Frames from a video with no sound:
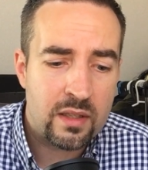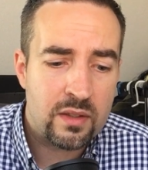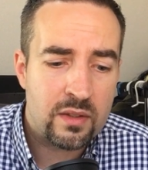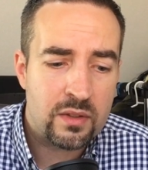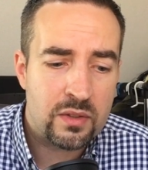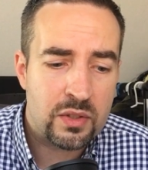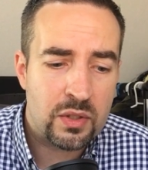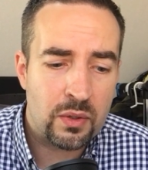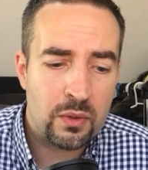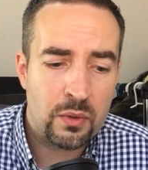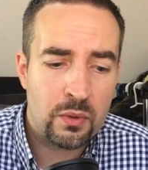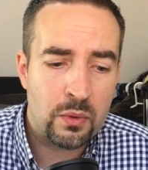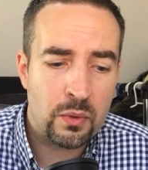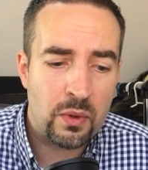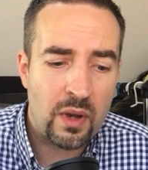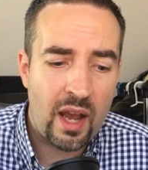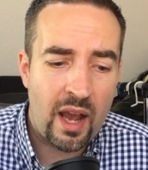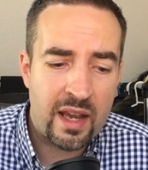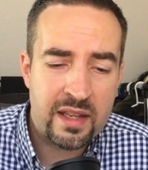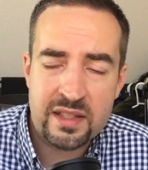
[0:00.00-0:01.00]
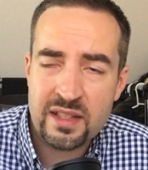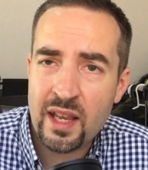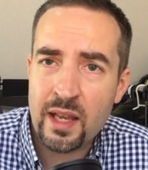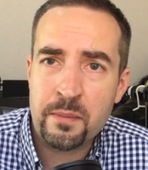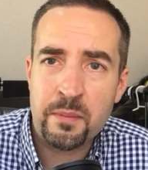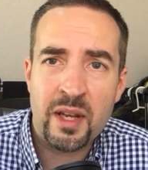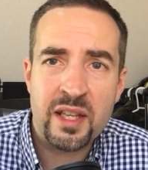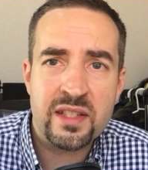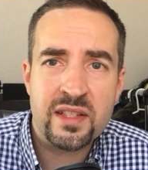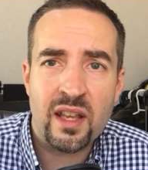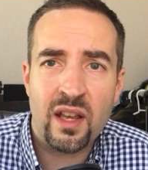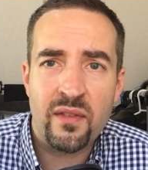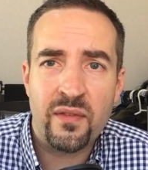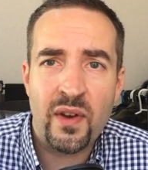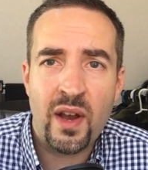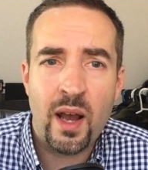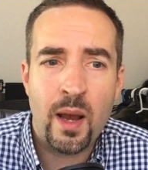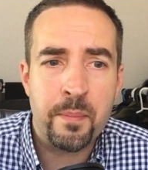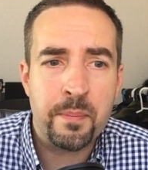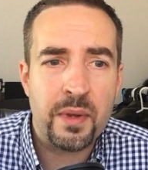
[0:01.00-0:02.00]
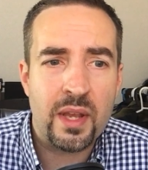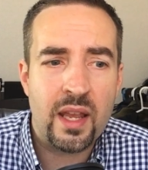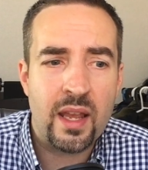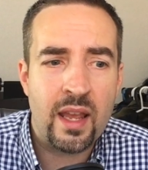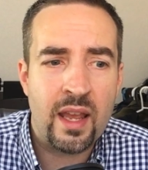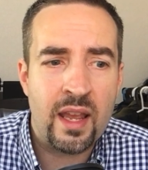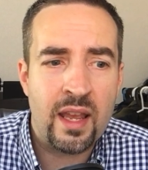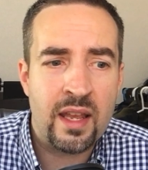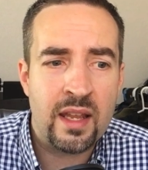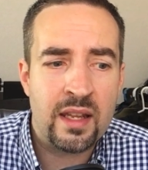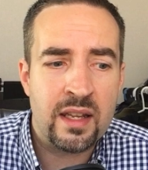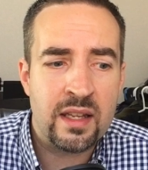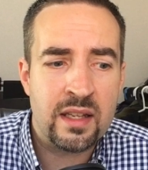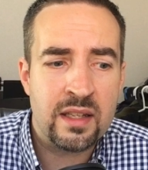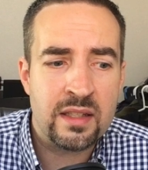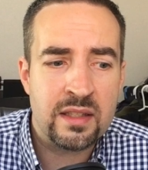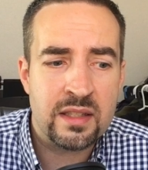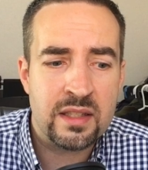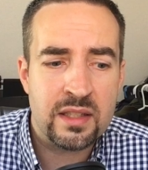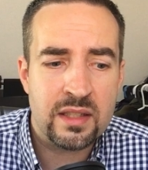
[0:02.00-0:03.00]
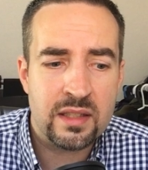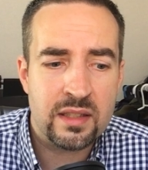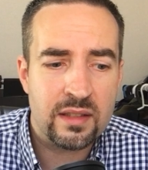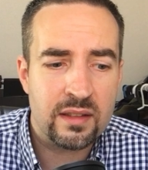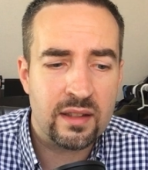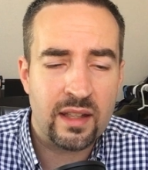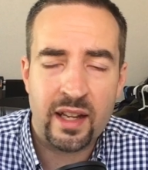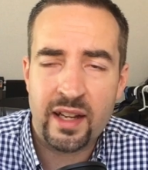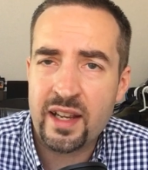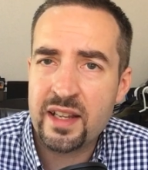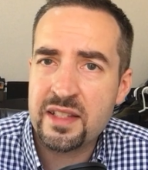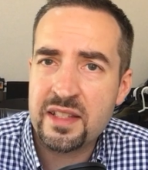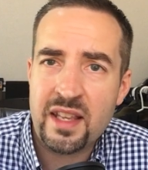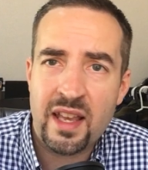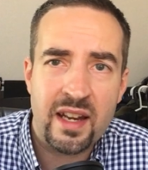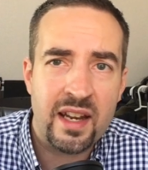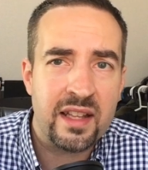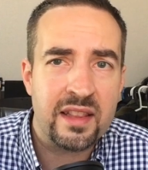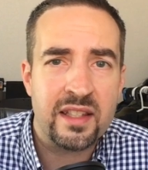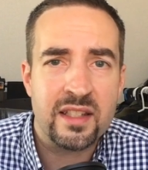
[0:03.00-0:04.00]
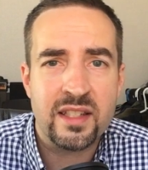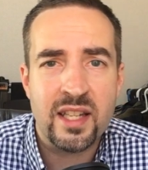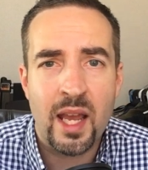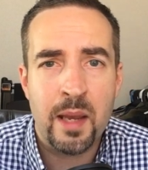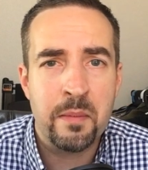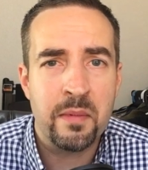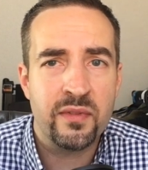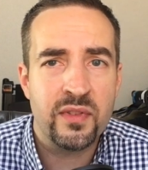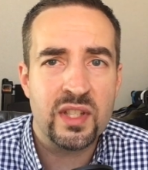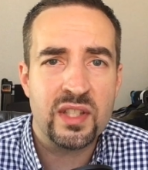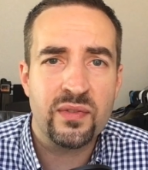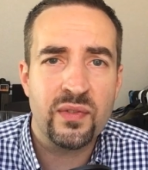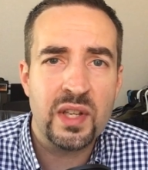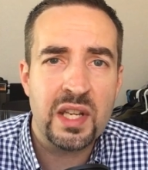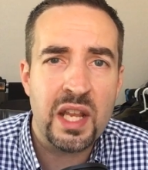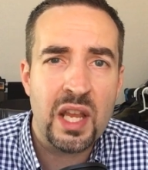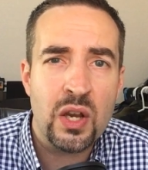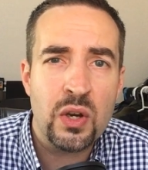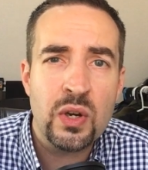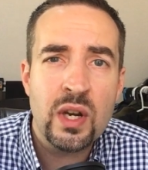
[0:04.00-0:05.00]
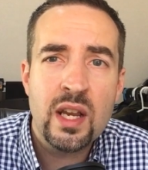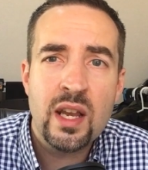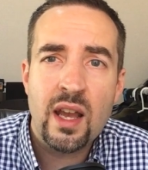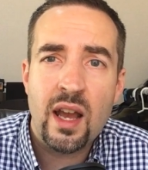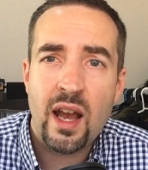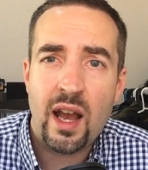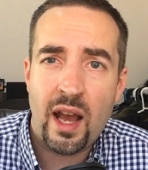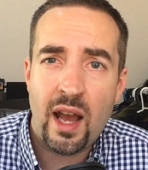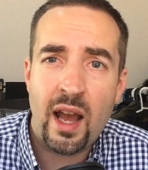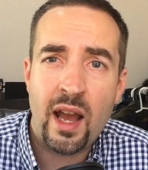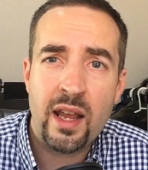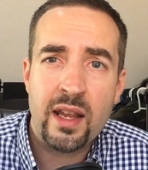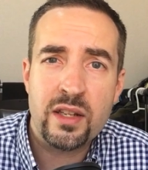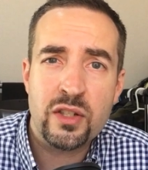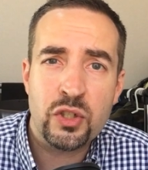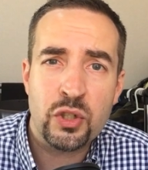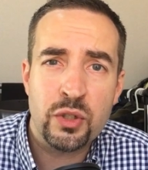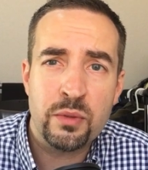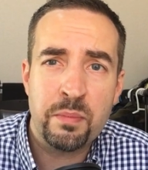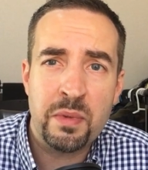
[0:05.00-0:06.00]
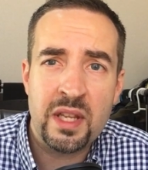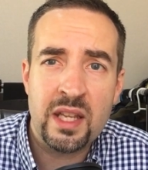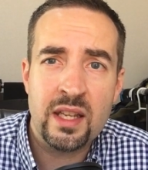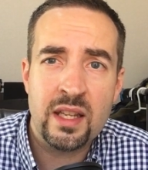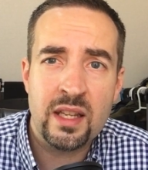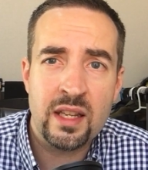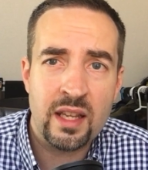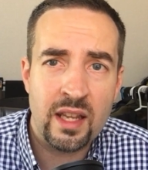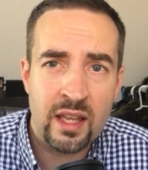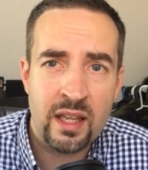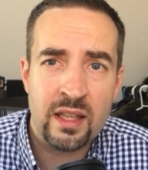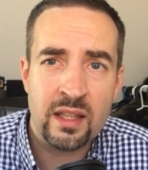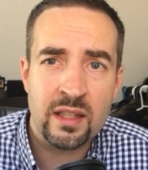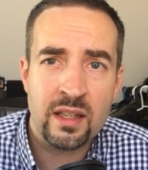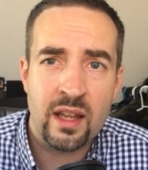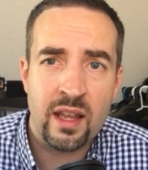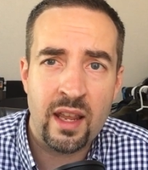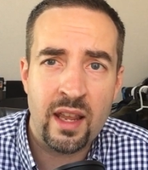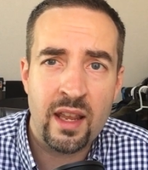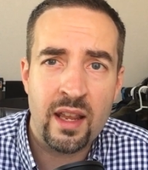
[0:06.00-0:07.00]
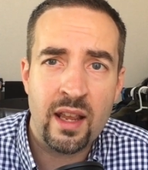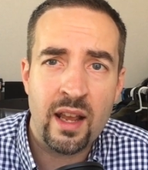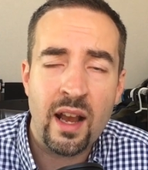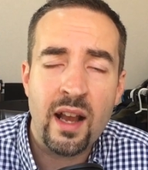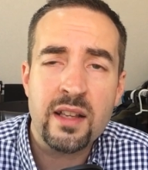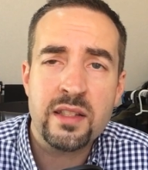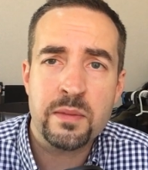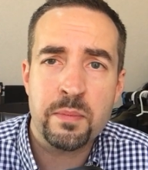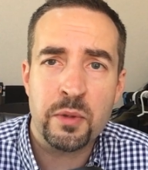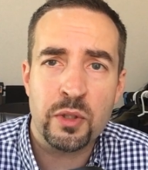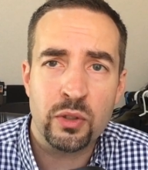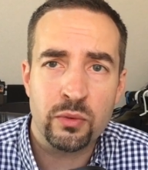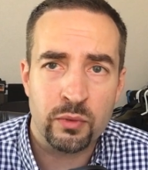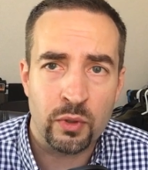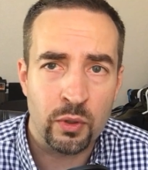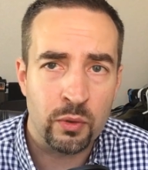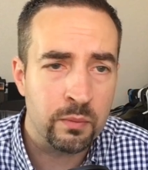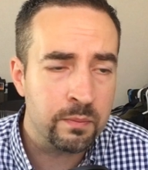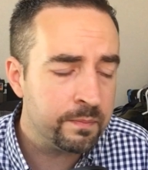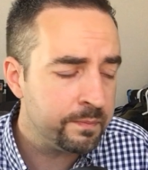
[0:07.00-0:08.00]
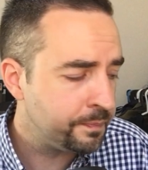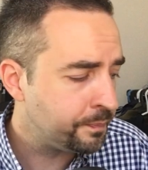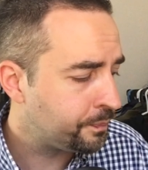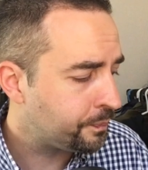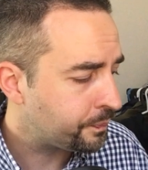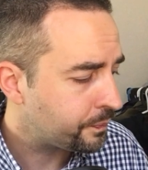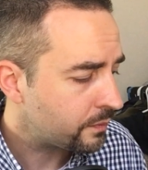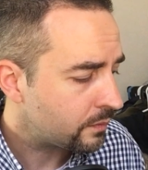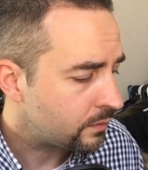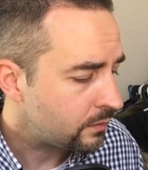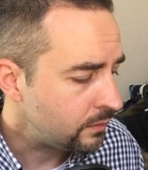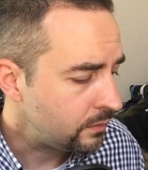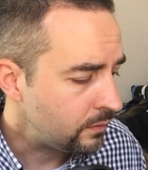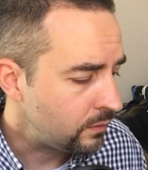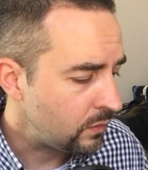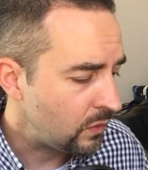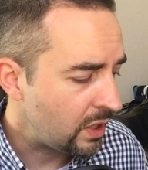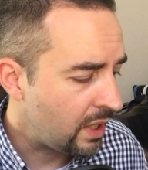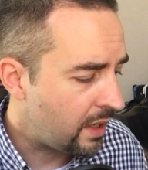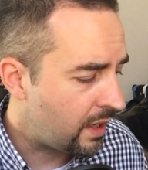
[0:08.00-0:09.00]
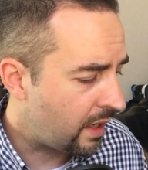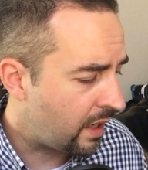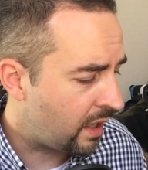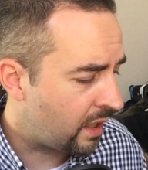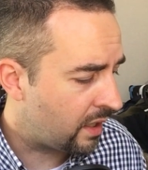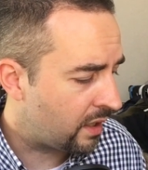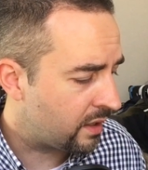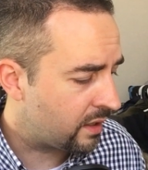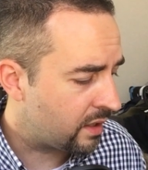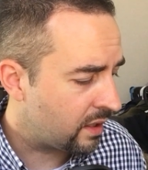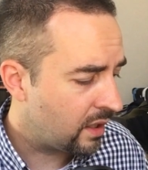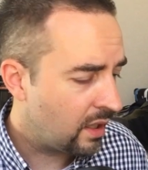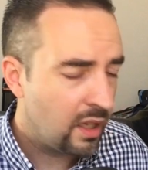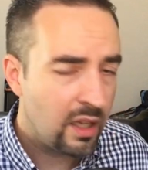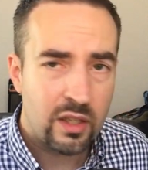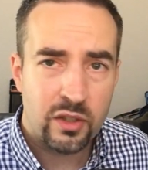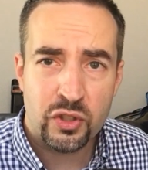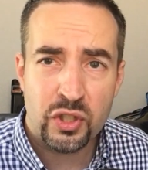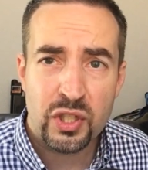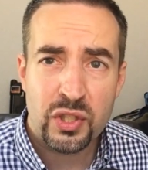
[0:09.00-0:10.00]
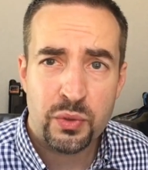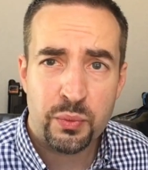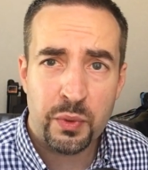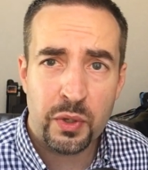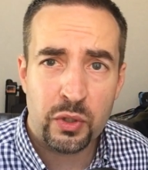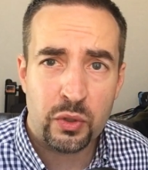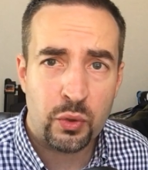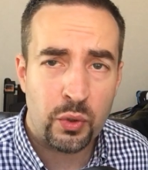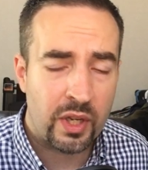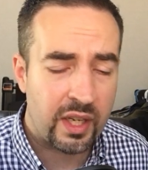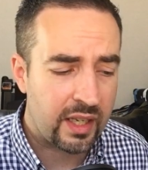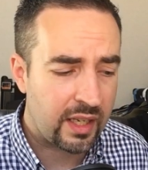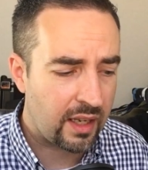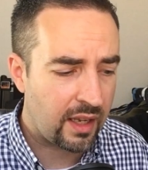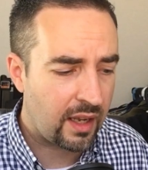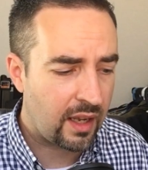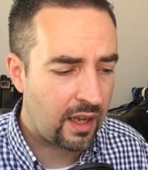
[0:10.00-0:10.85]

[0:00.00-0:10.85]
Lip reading: so I signed myself up. And like I said, at the time of this video, I should be in a hospital room. And just real quick,